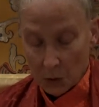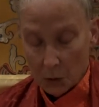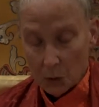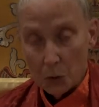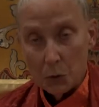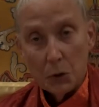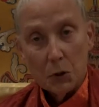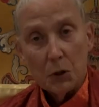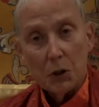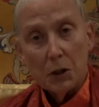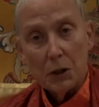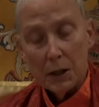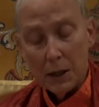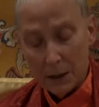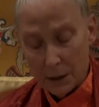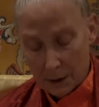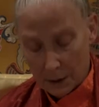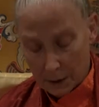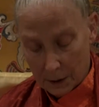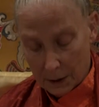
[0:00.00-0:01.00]

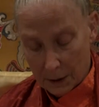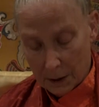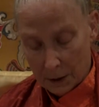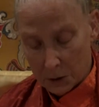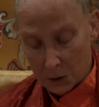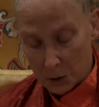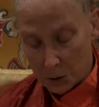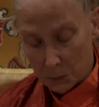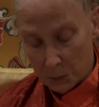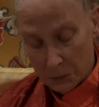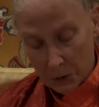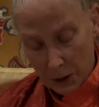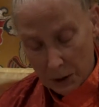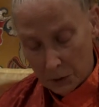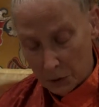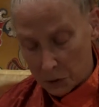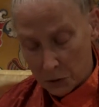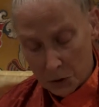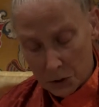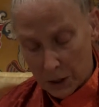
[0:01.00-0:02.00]
Ustinika
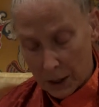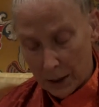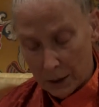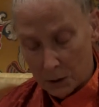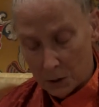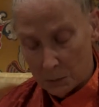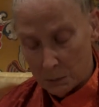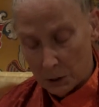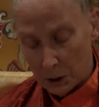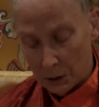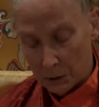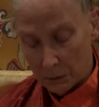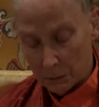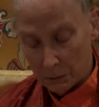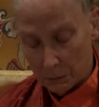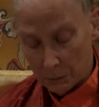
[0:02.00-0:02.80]
understands me.